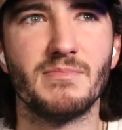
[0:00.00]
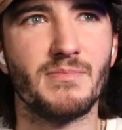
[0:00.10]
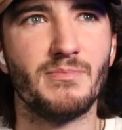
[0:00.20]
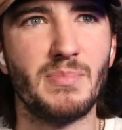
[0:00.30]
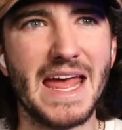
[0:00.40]

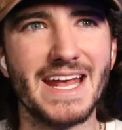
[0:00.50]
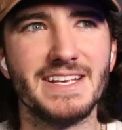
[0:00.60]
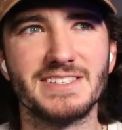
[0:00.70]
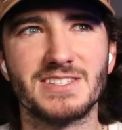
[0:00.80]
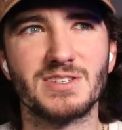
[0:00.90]

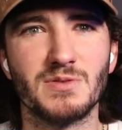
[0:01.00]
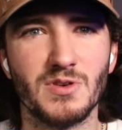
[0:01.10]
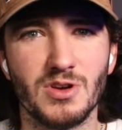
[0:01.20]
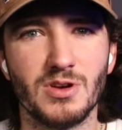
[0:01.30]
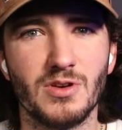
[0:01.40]
paced
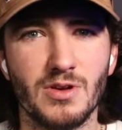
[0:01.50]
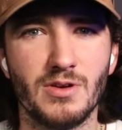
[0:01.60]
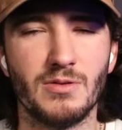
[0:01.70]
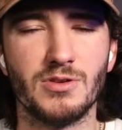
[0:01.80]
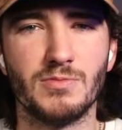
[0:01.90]

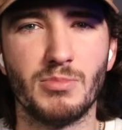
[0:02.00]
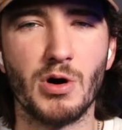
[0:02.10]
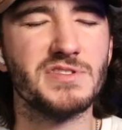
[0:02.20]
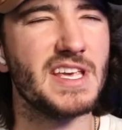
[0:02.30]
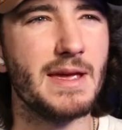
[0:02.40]

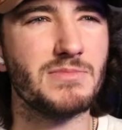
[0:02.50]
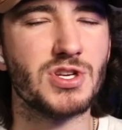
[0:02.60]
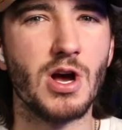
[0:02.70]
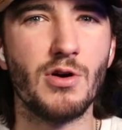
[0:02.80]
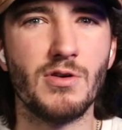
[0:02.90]
post-game
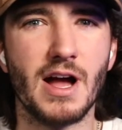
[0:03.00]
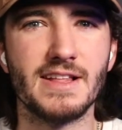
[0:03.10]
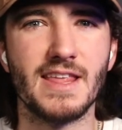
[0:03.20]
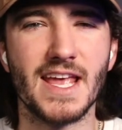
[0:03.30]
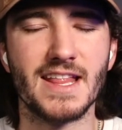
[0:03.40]
show, I
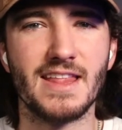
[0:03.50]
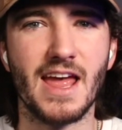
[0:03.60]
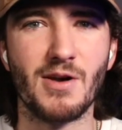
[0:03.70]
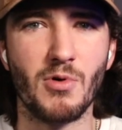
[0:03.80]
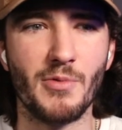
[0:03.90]
think,
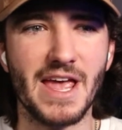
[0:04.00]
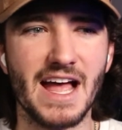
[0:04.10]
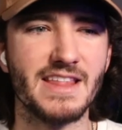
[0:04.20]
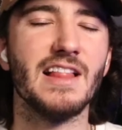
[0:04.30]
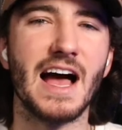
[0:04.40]
than what we
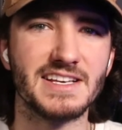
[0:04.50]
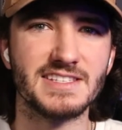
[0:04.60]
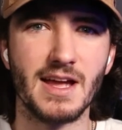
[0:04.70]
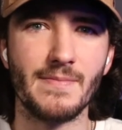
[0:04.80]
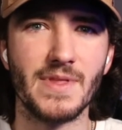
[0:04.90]
had the last
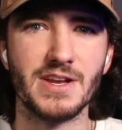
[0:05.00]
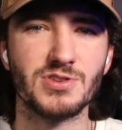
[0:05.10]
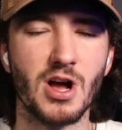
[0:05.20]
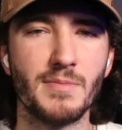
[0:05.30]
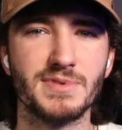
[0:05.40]
time they
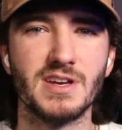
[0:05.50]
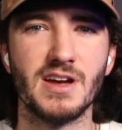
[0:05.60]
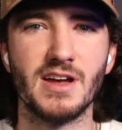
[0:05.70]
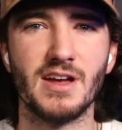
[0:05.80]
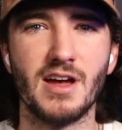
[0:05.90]
dropped
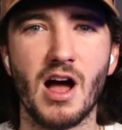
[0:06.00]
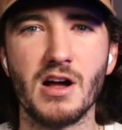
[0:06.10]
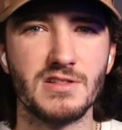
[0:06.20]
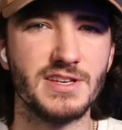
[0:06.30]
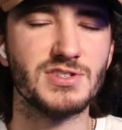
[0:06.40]
a
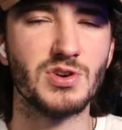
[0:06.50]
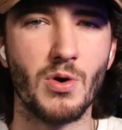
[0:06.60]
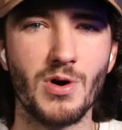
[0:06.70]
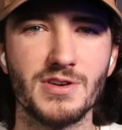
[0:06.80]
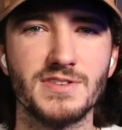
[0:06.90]
ugly
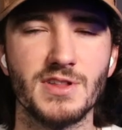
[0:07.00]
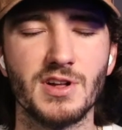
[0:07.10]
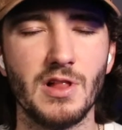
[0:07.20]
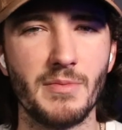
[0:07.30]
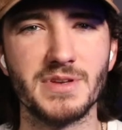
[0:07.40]
score to the
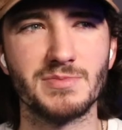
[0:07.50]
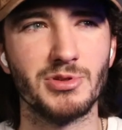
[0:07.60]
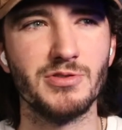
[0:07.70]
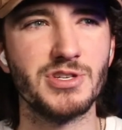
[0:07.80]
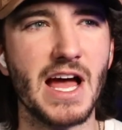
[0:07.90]
Columbus
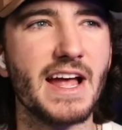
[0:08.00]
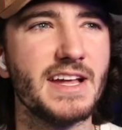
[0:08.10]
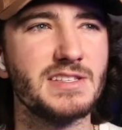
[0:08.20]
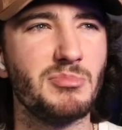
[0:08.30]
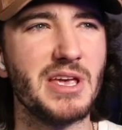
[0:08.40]
Blue
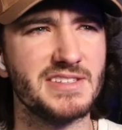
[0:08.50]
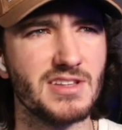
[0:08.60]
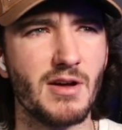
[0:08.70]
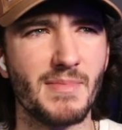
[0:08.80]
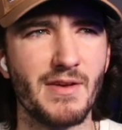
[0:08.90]
Jackets based
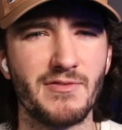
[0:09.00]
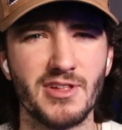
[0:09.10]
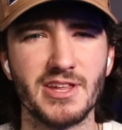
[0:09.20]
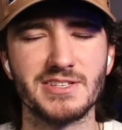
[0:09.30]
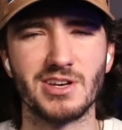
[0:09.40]
on my
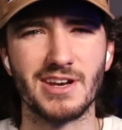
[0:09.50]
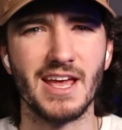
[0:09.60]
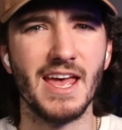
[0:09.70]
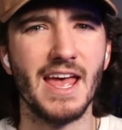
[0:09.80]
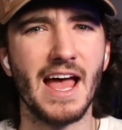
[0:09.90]
feelings on
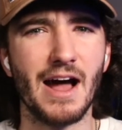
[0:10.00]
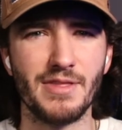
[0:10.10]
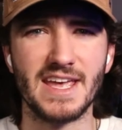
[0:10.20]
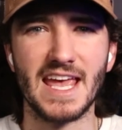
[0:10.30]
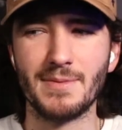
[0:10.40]
how
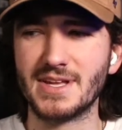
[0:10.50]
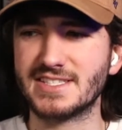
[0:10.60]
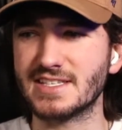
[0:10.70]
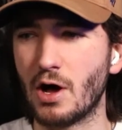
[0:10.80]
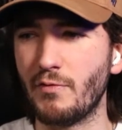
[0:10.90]
the game
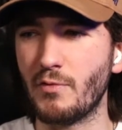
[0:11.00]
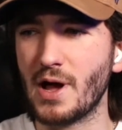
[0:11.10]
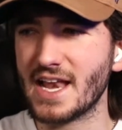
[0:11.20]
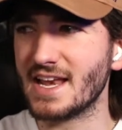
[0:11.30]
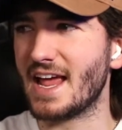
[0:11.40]
itself
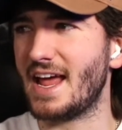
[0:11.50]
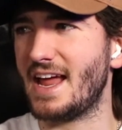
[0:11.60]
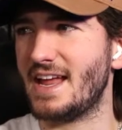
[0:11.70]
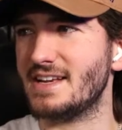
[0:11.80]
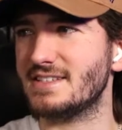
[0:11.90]
went
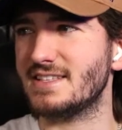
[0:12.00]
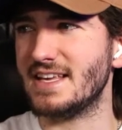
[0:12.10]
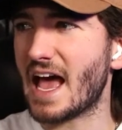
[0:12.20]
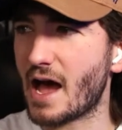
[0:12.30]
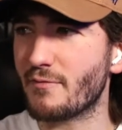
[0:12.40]
and
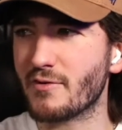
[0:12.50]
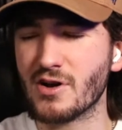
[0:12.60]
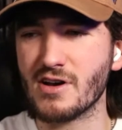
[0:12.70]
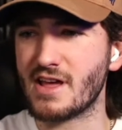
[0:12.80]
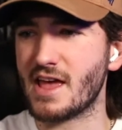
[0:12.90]
the
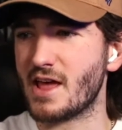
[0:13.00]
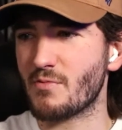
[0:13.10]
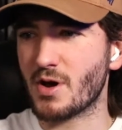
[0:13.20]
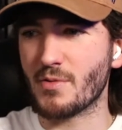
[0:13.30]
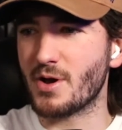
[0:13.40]
effort and
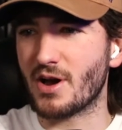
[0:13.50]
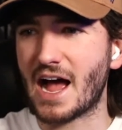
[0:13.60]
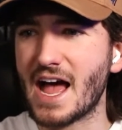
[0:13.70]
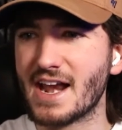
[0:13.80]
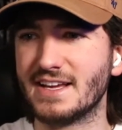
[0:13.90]
where we were
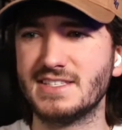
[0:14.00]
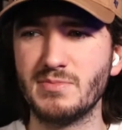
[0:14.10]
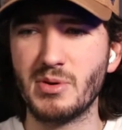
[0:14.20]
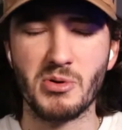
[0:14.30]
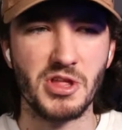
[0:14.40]
at. And I see
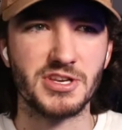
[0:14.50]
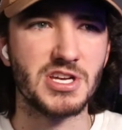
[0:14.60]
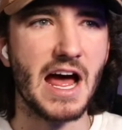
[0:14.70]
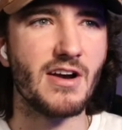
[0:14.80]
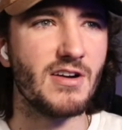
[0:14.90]
people in the
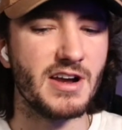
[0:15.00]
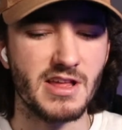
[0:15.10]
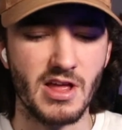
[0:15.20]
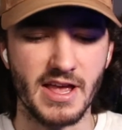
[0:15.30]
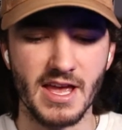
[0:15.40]
chat already like,